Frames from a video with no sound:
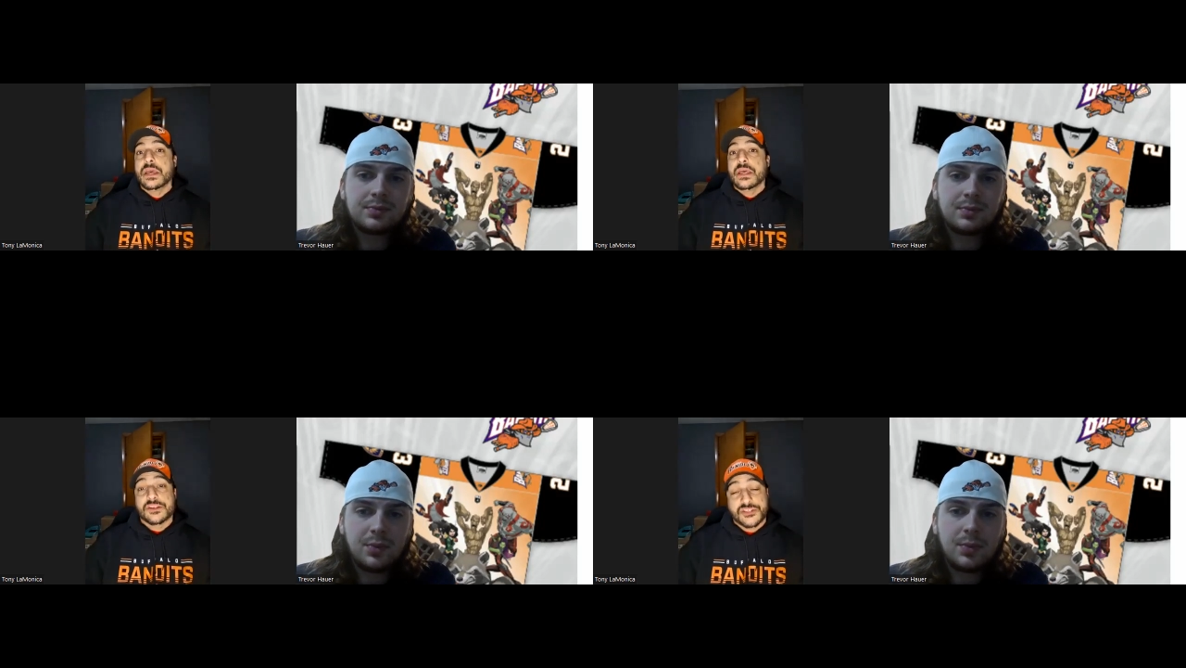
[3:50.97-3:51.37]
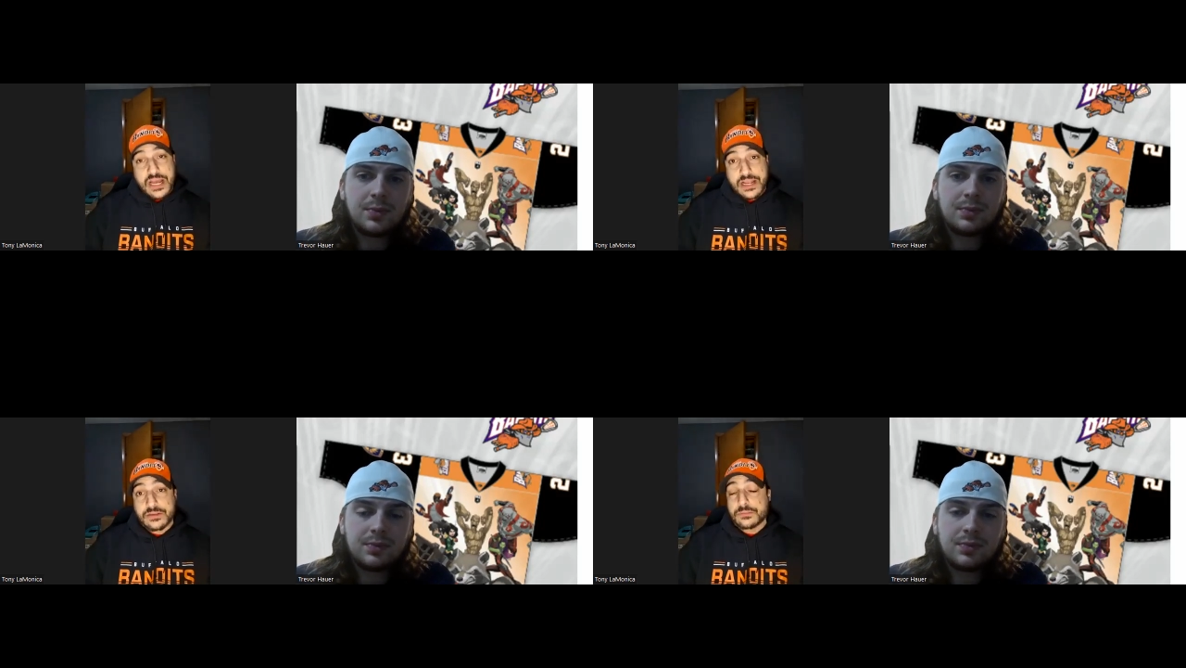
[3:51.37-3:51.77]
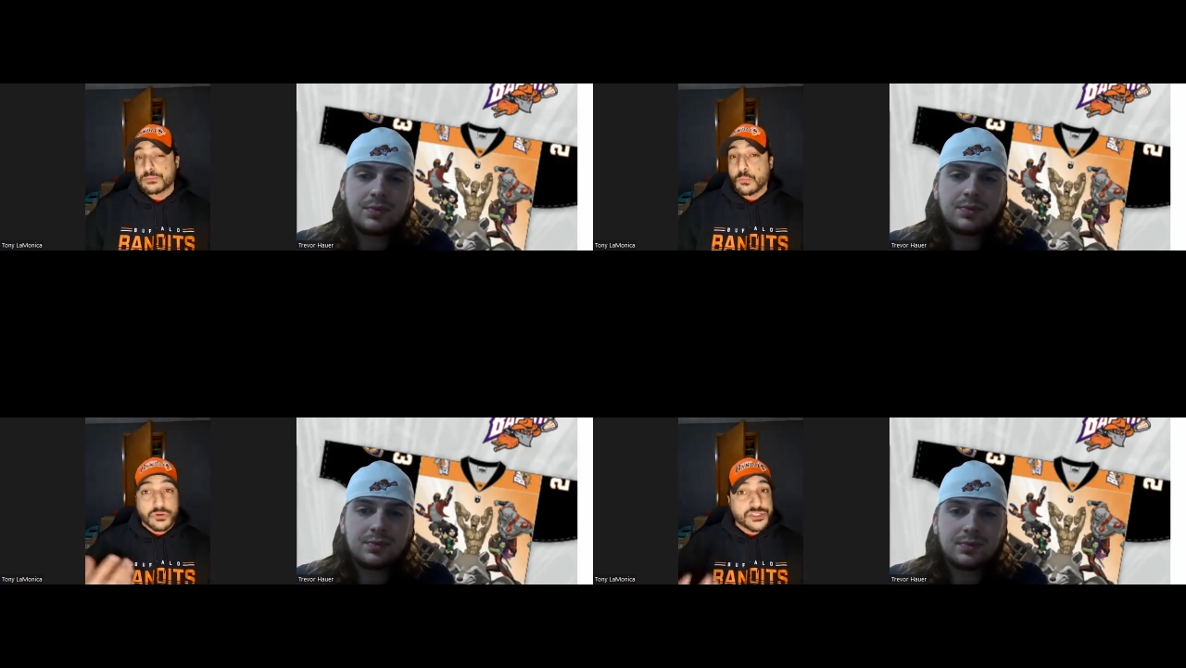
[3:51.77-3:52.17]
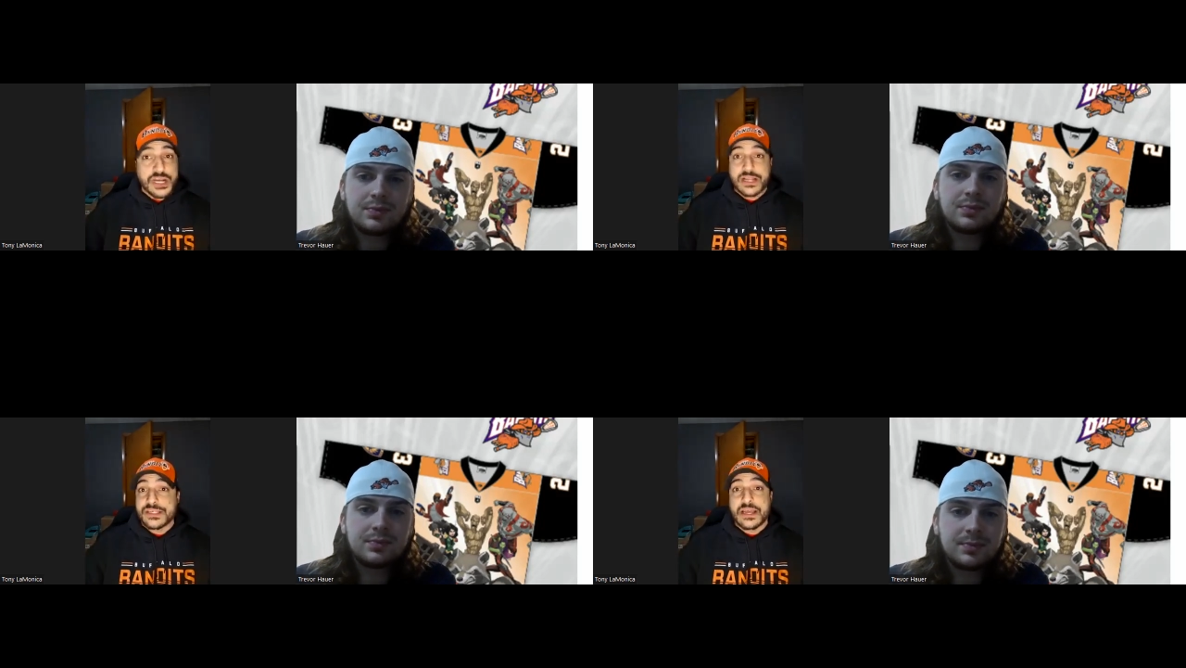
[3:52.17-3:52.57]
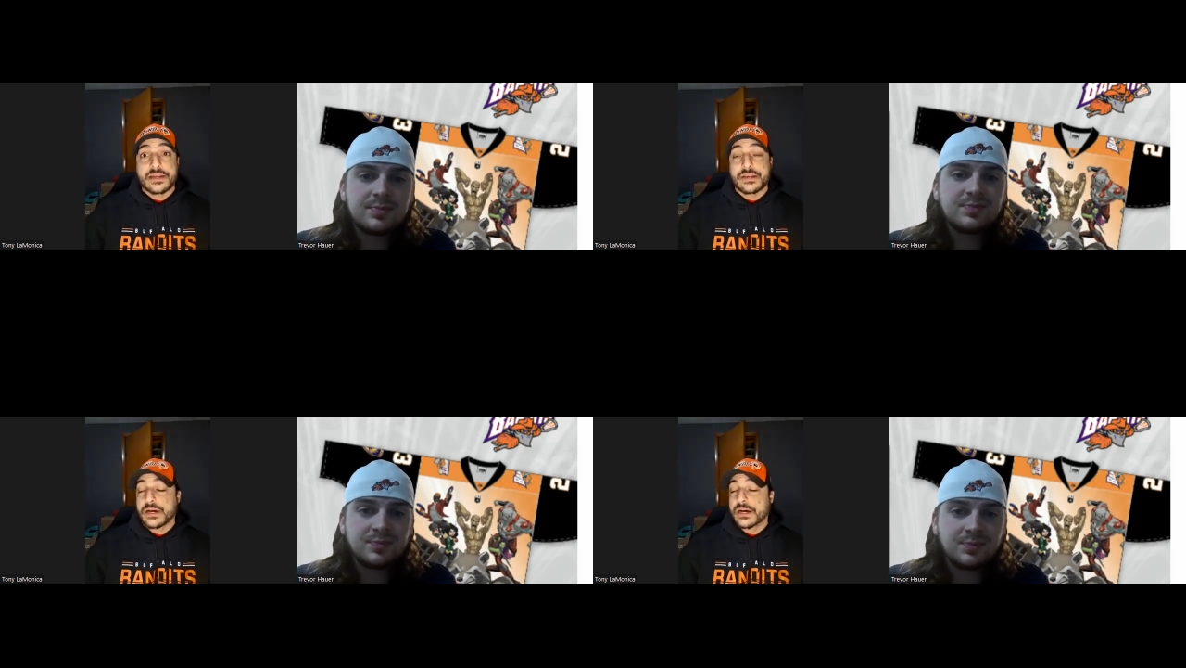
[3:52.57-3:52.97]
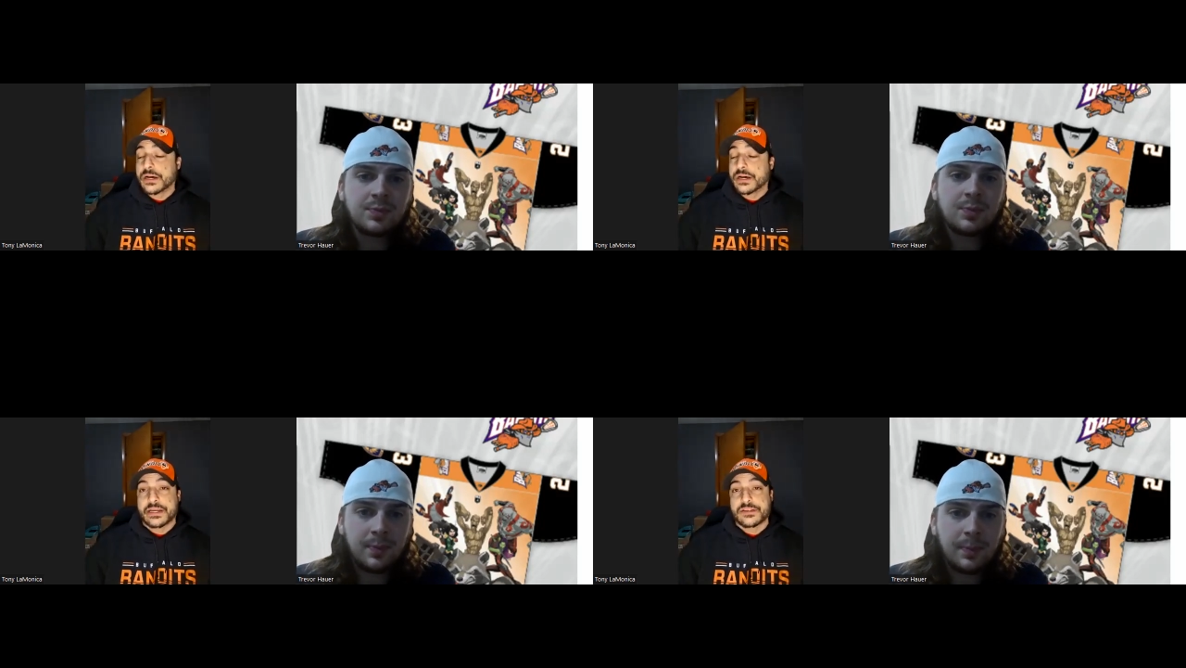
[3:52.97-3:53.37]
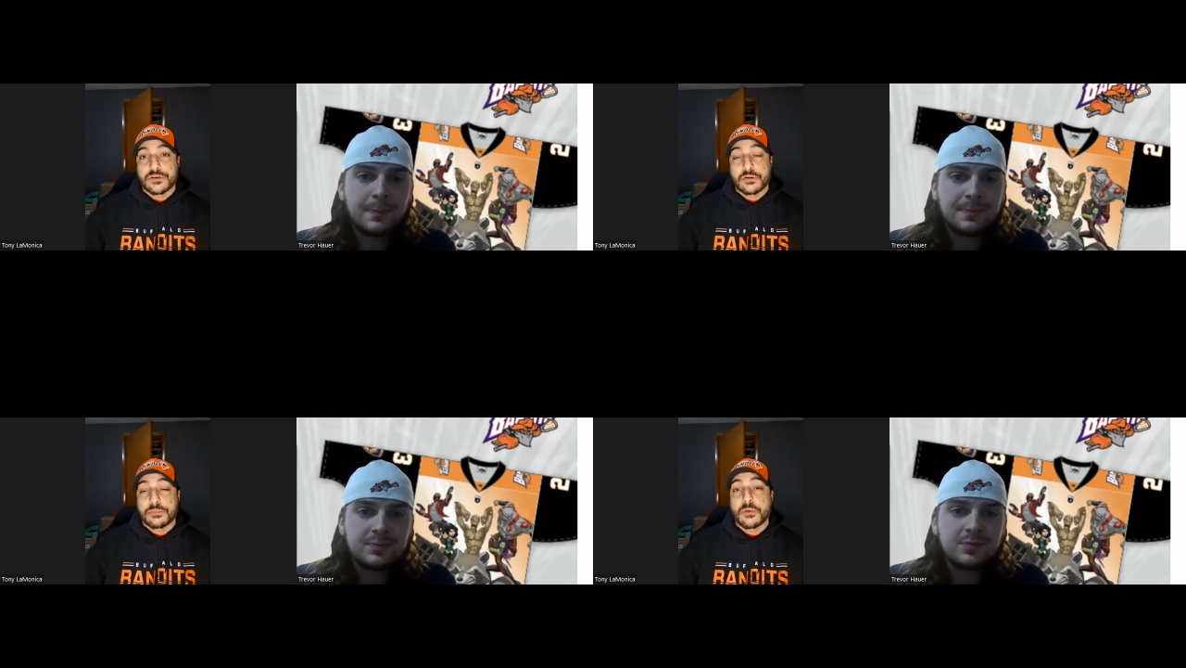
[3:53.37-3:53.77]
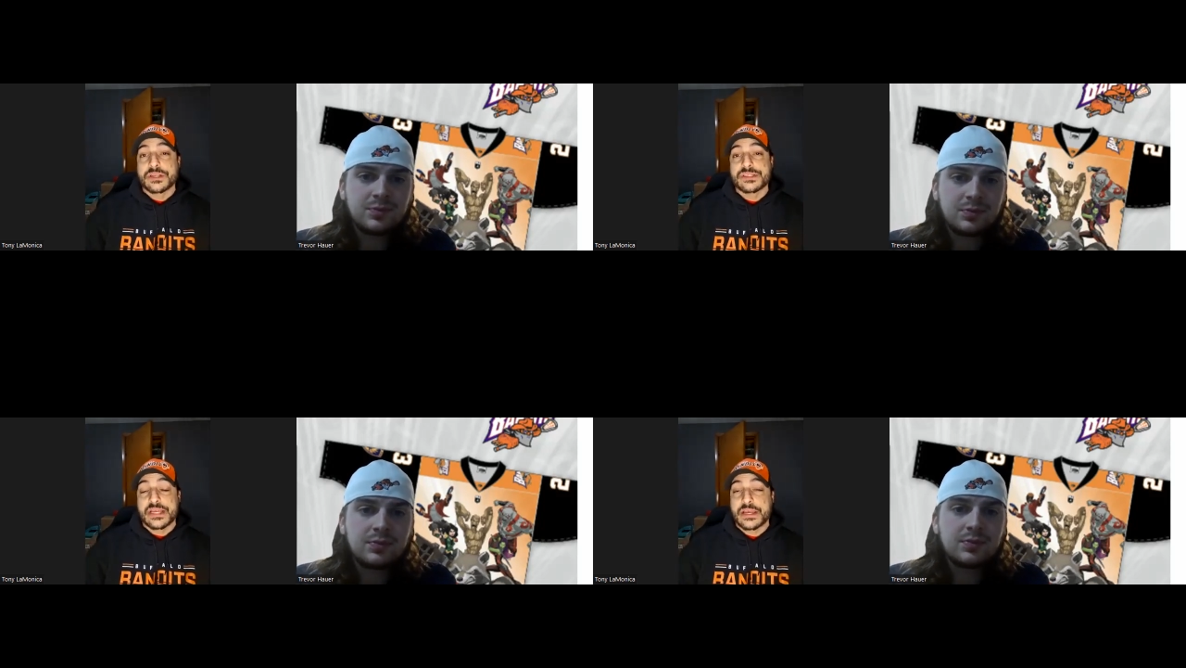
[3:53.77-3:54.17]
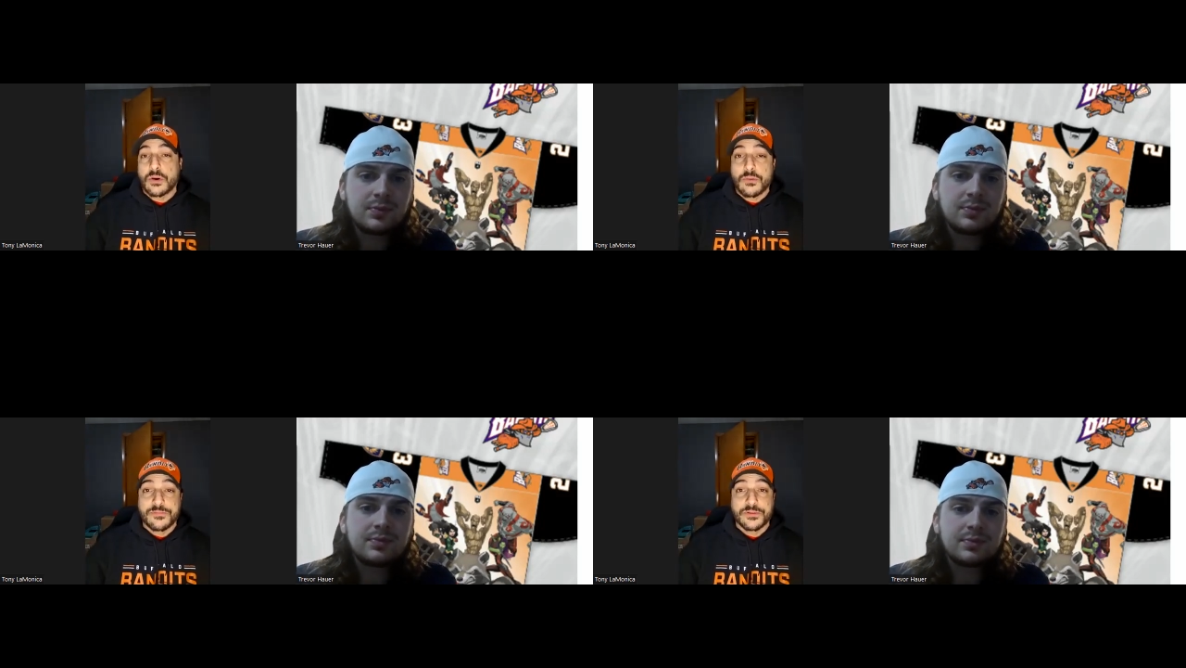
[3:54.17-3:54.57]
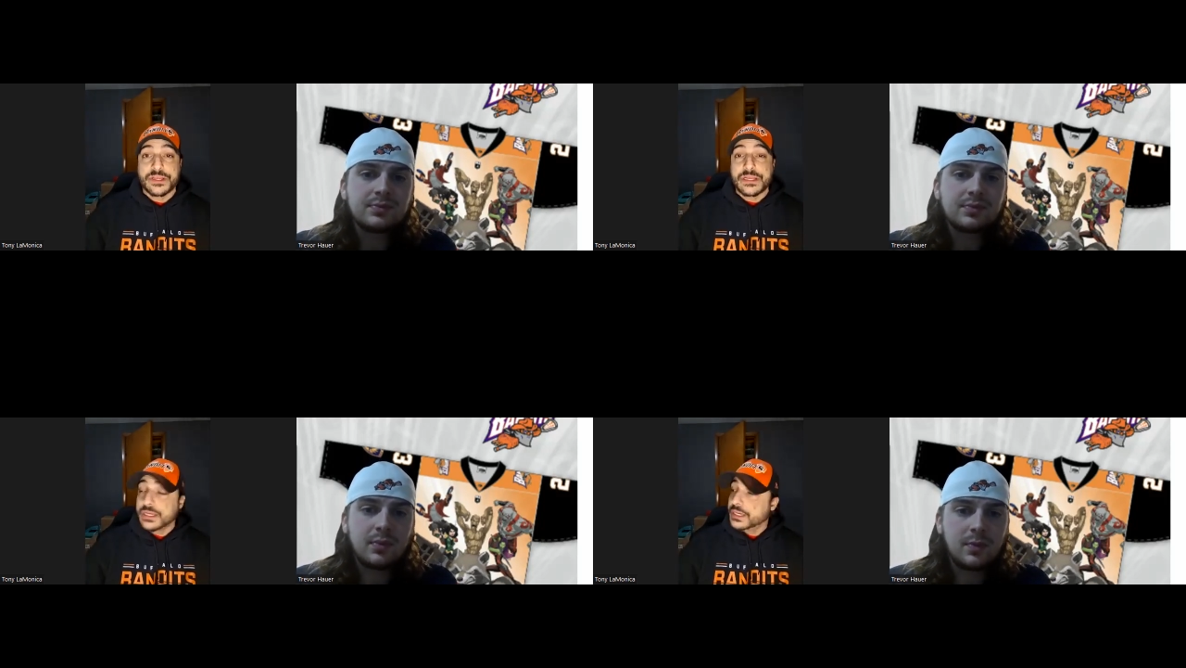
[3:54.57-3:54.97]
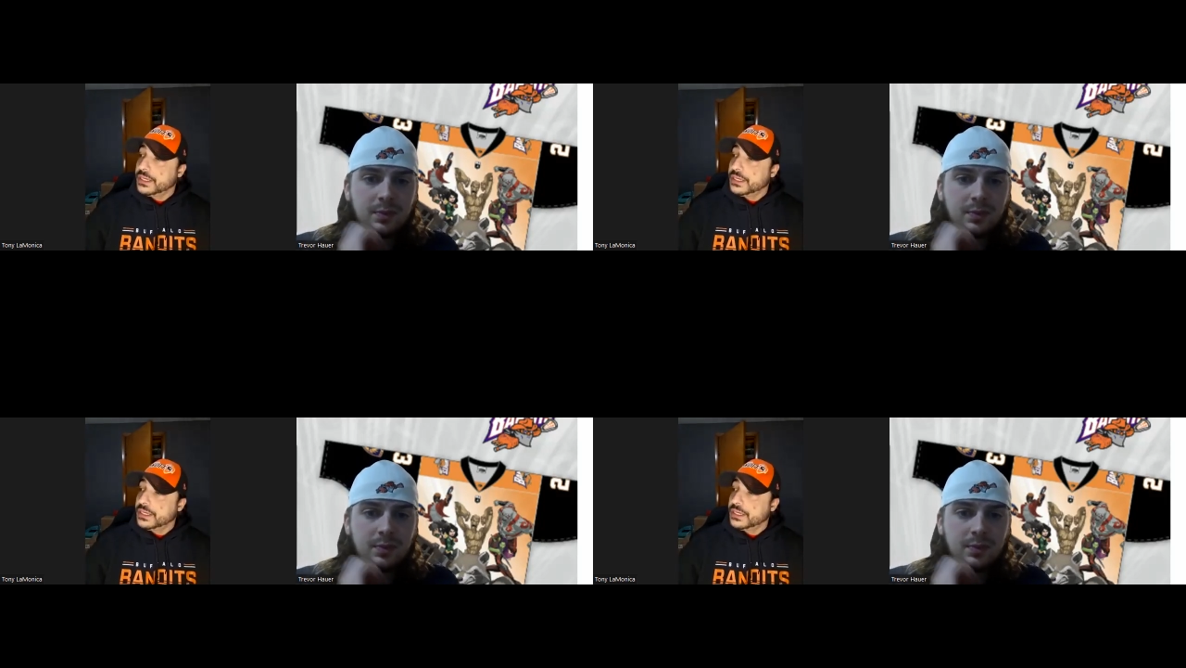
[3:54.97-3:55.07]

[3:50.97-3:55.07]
Speaker 1: the shot, more shots on uh, against our opponents, and hopefully.